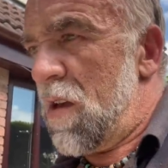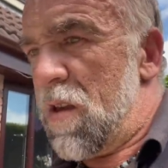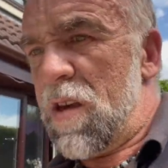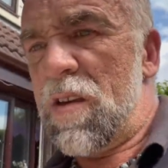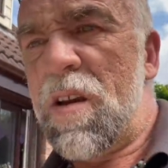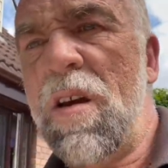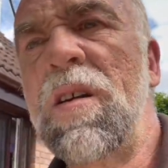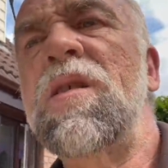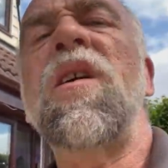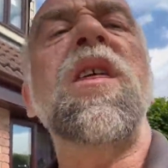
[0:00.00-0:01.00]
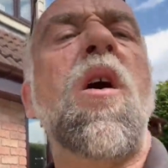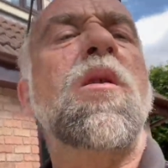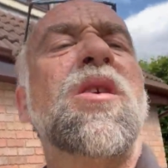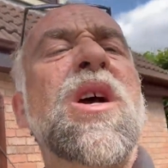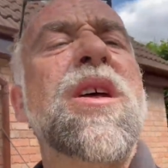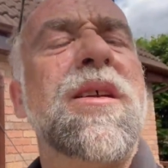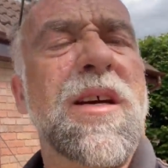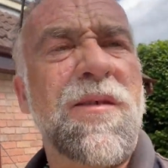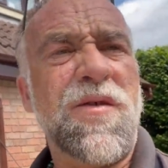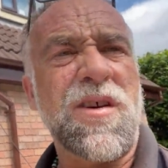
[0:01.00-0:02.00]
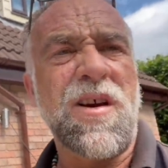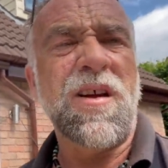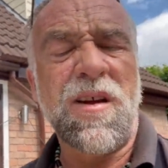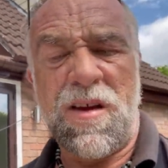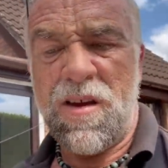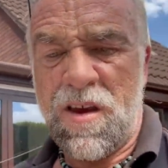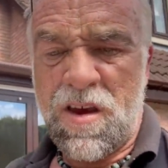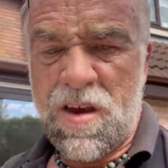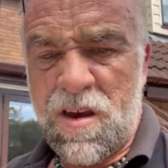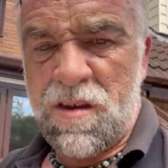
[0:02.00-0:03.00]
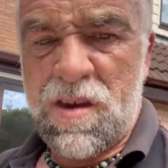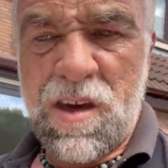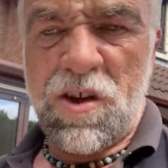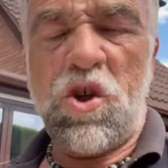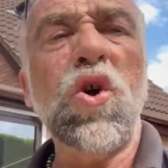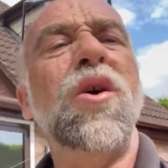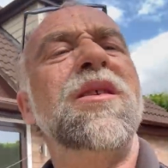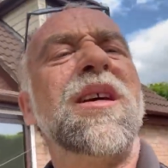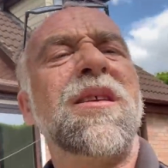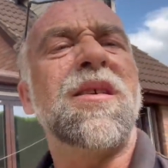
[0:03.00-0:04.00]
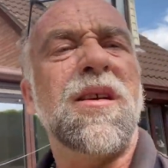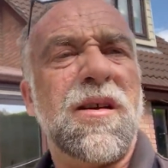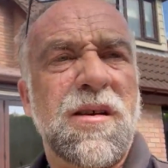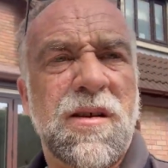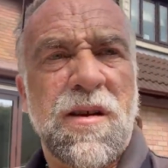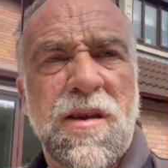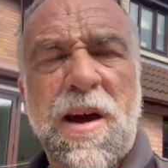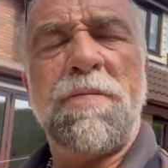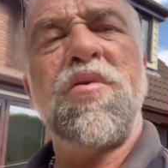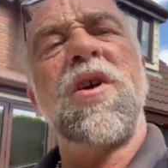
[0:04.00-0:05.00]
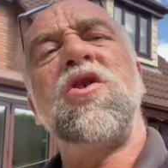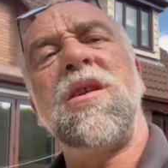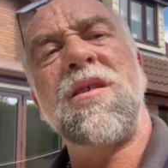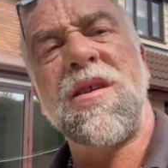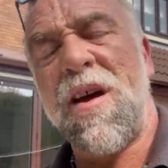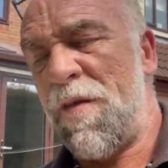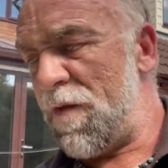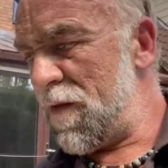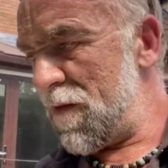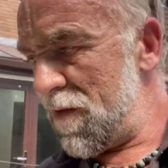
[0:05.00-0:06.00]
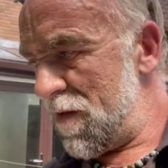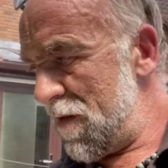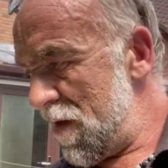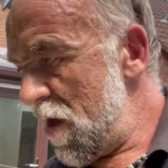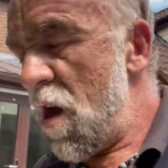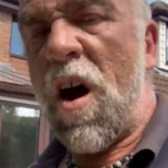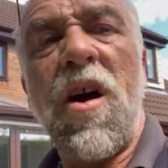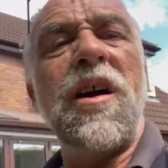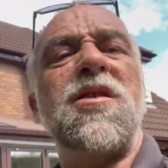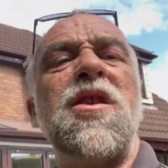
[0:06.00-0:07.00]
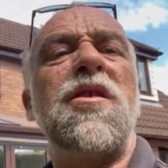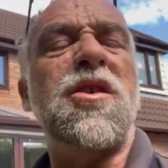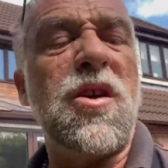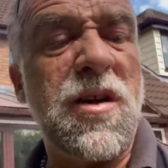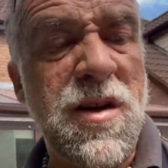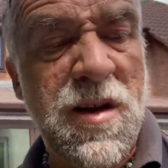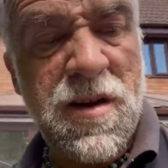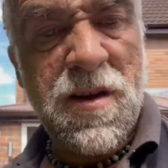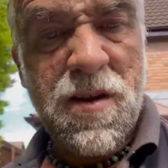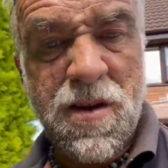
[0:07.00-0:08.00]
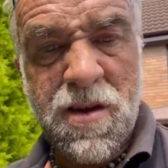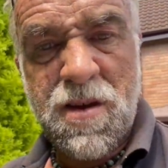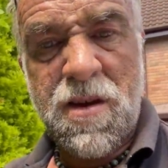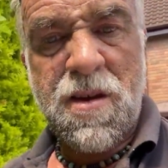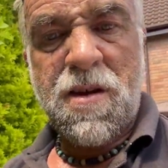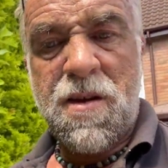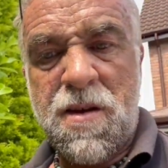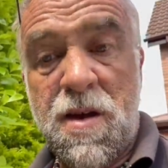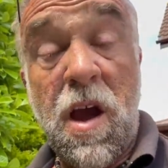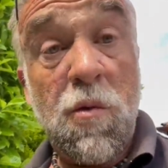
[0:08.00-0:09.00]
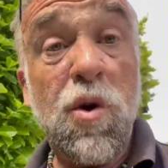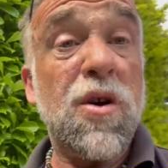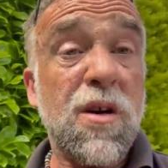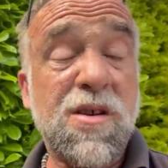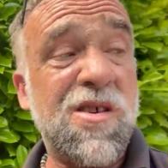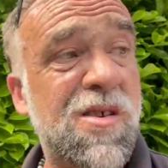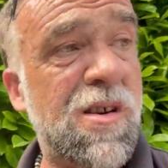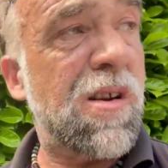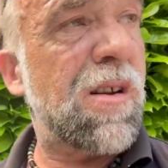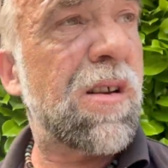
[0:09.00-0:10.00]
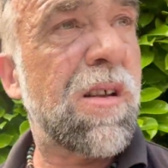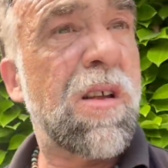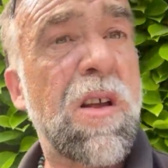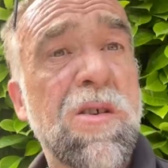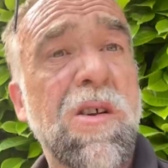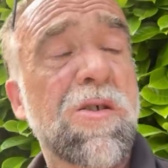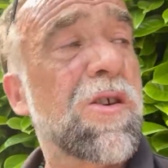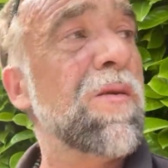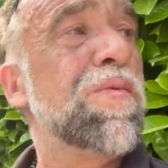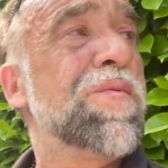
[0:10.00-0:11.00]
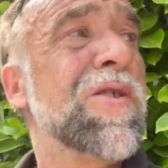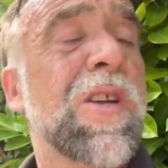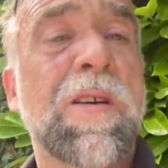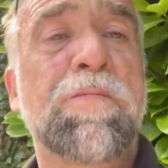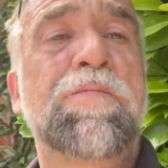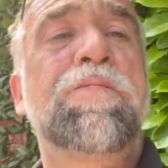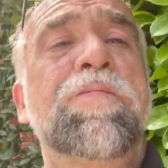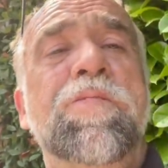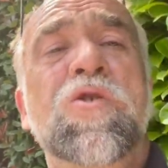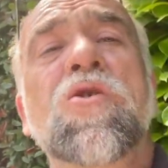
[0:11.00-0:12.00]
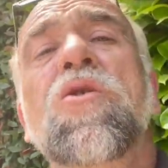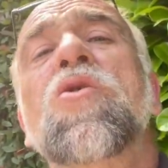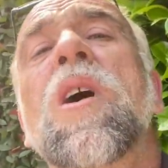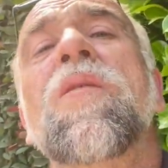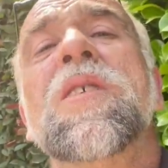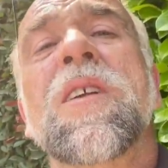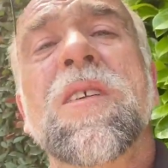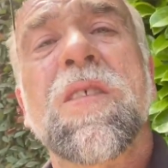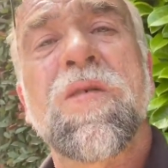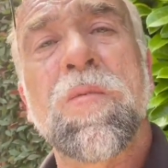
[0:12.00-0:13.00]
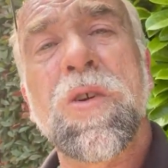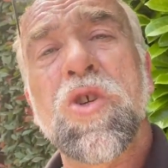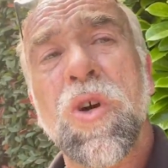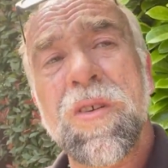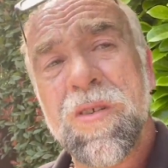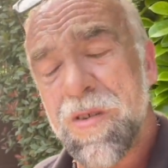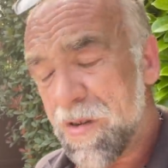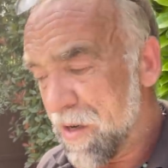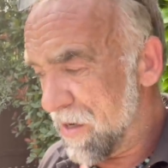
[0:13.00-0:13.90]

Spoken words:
There's loads of other alternatives. The joint it, that brushing stuff. All right, it's not as good. It works, as long as you don't stick screwdrivers into the flipping joints.